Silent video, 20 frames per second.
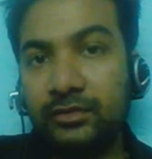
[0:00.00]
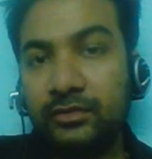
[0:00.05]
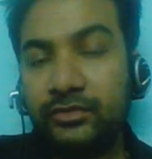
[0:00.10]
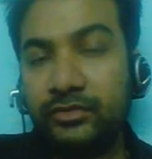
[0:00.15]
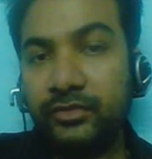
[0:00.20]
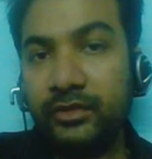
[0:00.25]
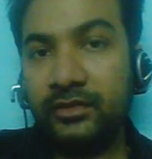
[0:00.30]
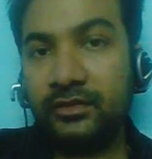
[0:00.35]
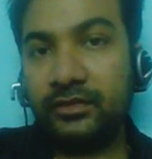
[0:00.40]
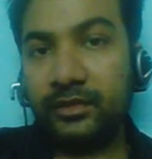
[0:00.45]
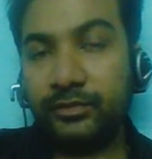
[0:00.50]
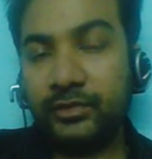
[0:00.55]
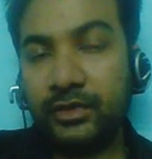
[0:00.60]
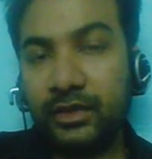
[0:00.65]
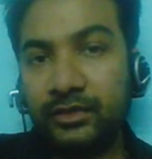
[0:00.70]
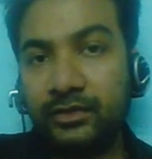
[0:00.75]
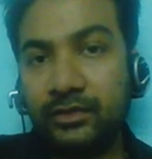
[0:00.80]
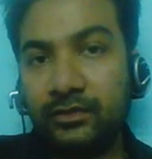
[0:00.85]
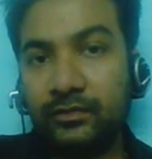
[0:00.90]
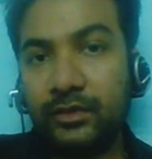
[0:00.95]
section
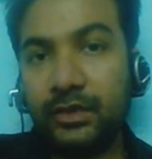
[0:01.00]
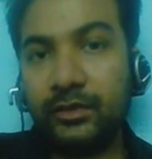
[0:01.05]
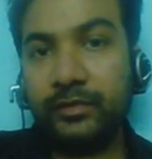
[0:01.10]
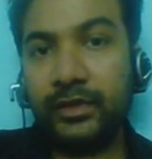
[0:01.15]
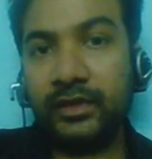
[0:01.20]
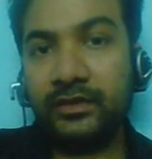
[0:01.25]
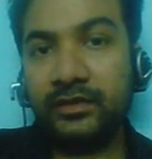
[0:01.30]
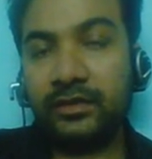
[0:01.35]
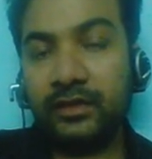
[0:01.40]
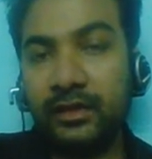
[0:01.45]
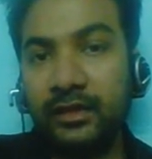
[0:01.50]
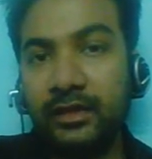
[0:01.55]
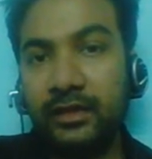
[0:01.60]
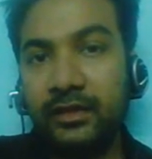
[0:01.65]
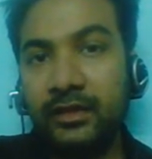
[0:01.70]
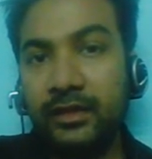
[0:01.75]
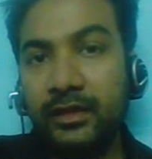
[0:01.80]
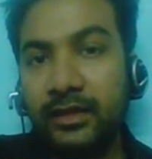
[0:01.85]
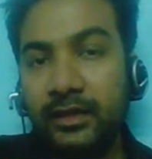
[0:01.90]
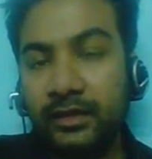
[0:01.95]
3 subsection 1
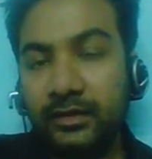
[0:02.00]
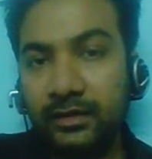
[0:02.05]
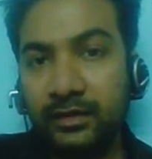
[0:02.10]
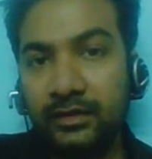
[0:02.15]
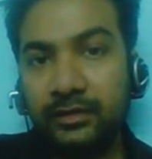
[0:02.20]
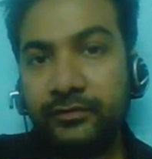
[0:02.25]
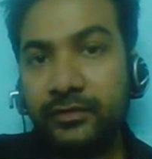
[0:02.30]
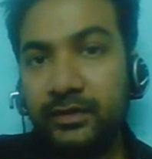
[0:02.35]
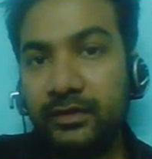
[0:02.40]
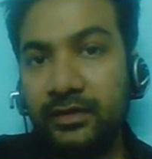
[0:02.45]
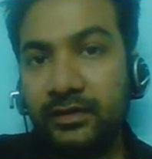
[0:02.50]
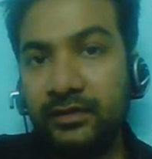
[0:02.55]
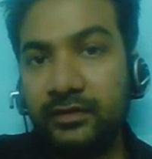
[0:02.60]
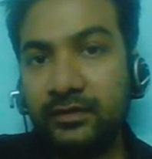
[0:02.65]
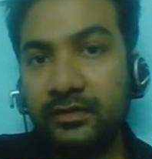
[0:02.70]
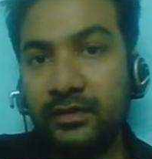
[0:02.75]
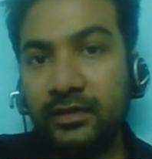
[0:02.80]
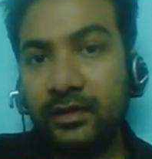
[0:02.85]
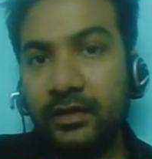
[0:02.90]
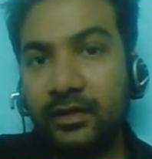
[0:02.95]
basically deals
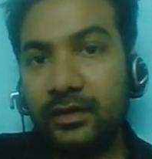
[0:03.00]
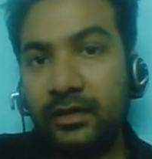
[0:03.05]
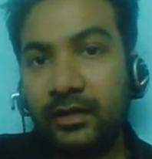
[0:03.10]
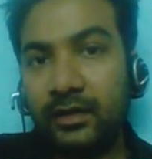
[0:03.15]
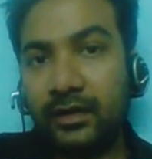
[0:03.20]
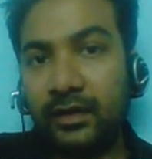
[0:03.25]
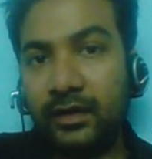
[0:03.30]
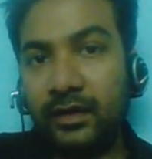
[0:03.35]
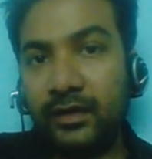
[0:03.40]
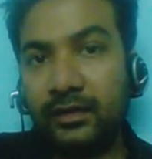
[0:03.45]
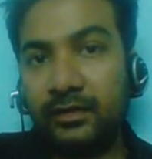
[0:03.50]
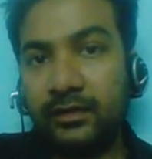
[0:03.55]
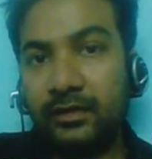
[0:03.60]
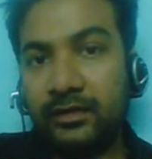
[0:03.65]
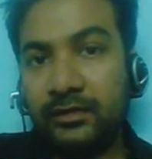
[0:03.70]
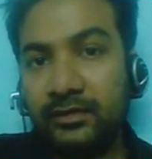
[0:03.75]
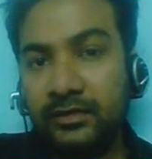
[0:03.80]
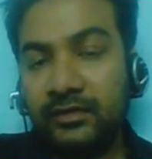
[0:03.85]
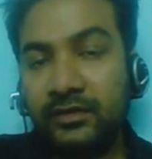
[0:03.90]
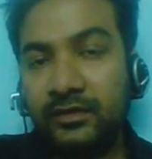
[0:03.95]
with this,
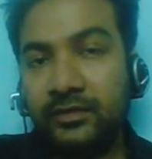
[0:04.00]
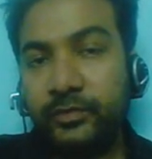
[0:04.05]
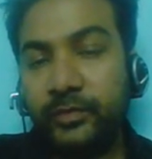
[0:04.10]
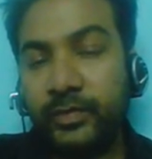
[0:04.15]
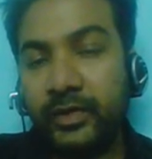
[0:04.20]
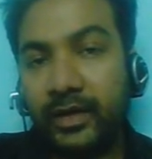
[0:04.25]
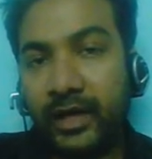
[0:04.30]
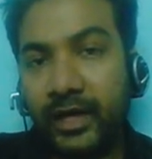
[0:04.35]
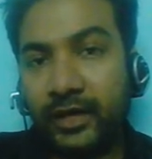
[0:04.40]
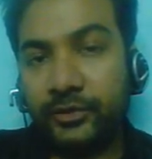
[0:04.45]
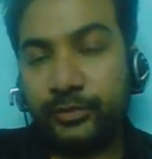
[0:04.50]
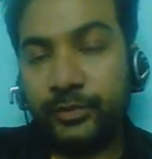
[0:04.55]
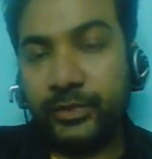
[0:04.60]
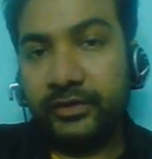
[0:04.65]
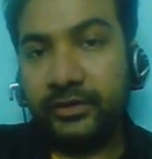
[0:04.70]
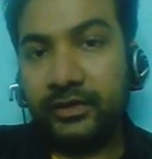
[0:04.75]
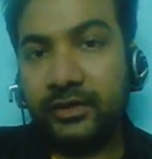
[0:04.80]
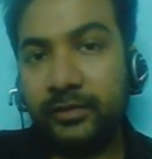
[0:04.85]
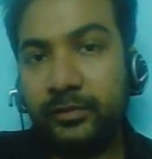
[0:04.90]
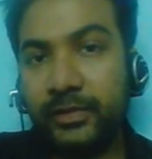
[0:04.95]
and this is
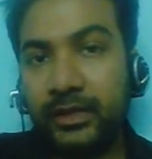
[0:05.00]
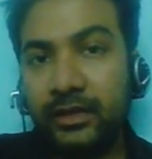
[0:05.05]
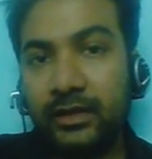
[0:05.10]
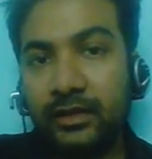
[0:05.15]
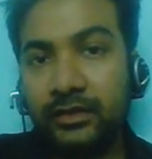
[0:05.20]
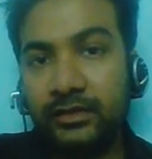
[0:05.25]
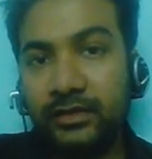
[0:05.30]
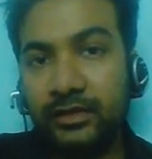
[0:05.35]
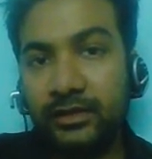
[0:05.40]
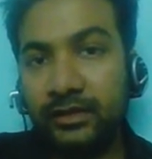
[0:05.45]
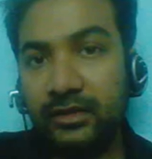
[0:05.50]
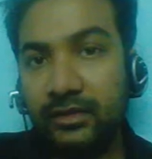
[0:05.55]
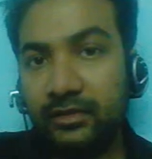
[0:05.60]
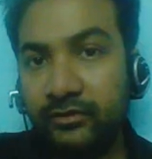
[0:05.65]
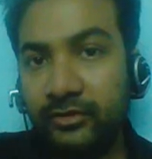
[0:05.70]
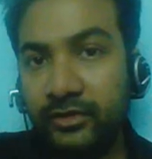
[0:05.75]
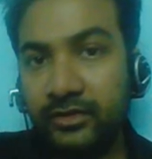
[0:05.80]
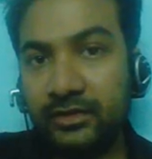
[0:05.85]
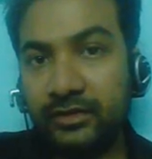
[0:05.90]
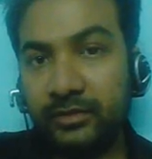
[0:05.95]
as per the
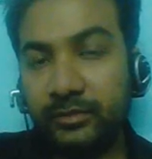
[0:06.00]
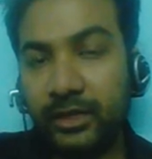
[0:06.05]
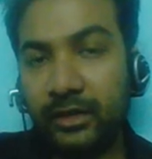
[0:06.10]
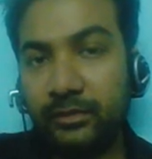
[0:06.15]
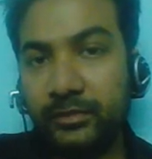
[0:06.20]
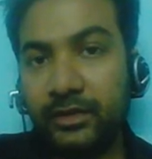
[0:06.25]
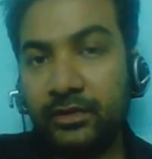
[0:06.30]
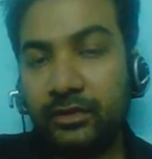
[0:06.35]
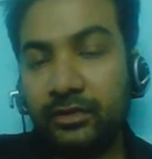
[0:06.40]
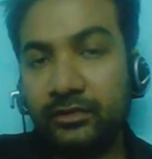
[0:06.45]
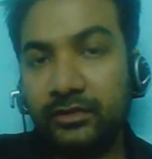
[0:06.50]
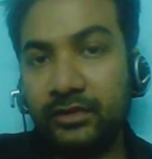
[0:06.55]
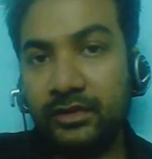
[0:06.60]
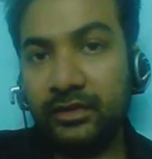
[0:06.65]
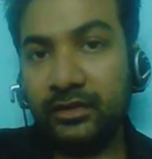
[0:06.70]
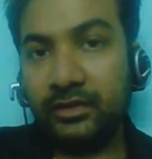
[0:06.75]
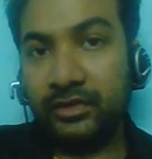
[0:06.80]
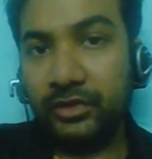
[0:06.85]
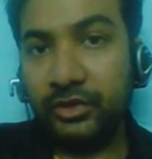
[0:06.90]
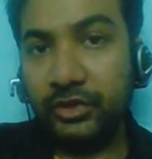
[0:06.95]
recent
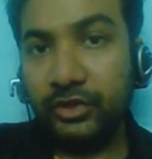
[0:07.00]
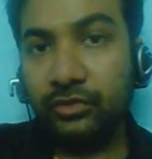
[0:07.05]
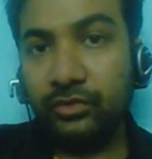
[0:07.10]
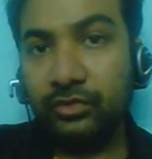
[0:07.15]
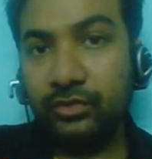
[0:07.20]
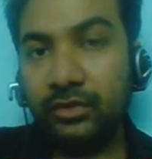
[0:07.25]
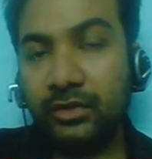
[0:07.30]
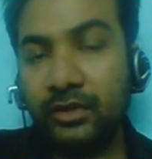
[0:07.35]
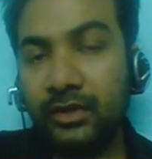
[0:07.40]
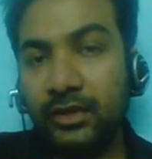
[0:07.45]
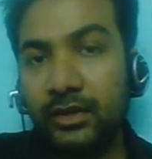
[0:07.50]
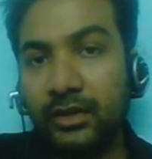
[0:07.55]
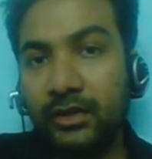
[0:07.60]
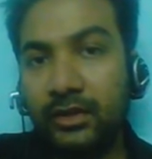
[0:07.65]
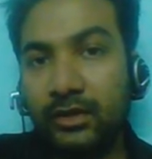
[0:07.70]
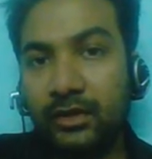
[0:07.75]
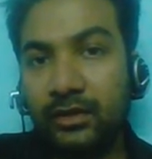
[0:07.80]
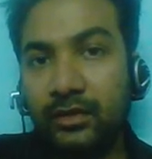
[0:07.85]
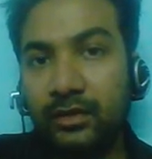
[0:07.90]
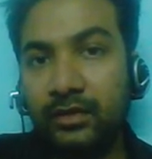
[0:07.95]
amendment of the new
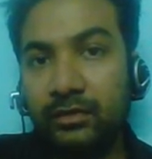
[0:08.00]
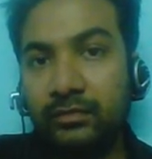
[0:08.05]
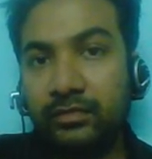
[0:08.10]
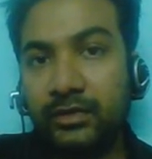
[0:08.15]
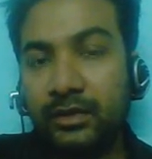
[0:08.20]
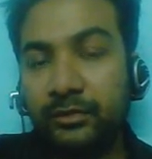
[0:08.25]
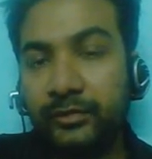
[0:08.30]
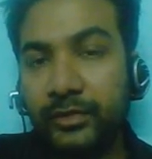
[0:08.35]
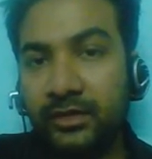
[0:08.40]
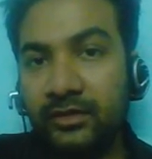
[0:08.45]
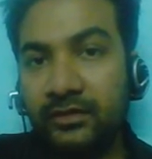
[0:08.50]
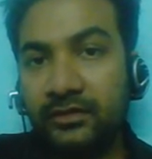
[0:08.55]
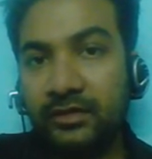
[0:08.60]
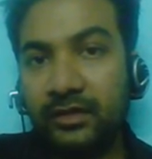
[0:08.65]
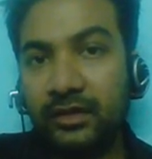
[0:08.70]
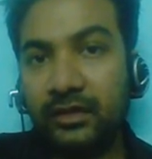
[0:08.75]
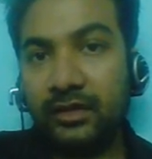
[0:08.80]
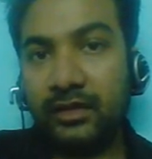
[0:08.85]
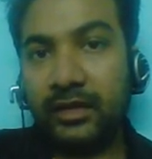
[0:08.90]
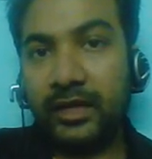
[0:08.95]

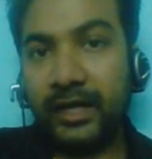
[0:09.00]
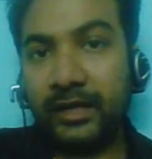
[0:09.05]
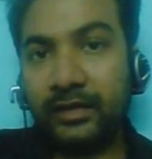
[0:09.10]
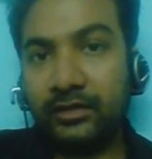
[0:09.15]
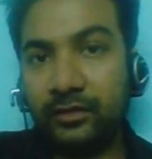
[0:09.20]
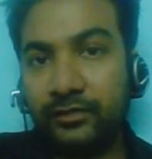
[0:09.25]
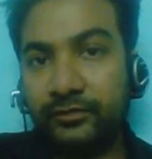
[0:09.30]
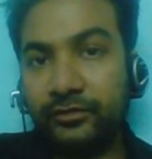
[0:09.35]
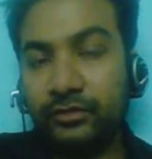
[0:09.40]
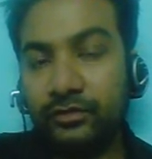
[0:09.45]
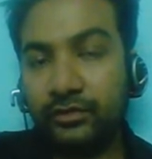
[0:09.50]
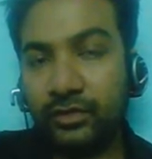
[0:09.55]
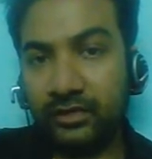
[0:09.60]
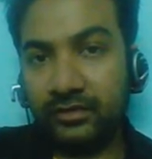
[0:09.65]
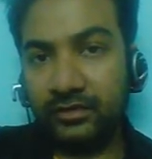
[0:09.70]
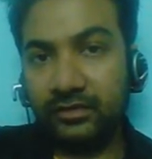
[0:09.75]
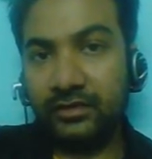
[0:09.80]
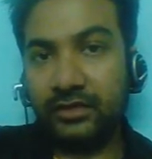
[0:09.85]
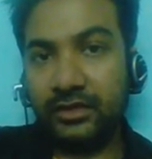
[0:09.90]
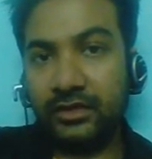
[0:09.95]
Companies Act of
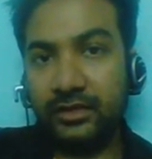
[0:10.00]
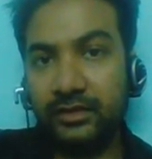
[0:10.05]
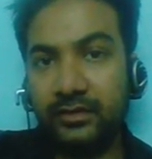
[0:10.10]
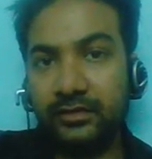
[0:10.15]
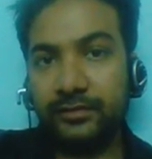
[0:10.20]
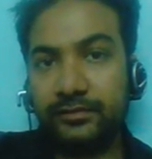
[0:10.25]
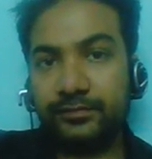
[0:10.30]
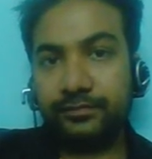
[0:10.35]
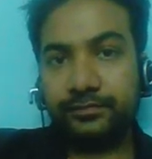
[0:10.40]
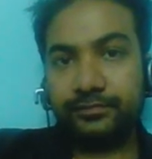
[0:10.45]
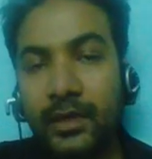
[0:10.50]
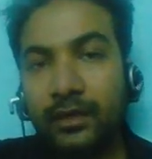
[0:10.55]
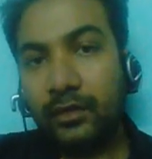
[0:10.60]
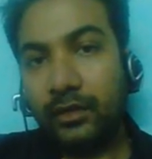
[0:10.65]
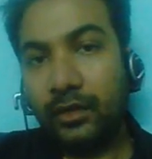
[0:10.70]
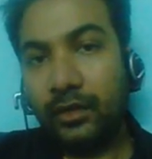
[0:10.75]
2013.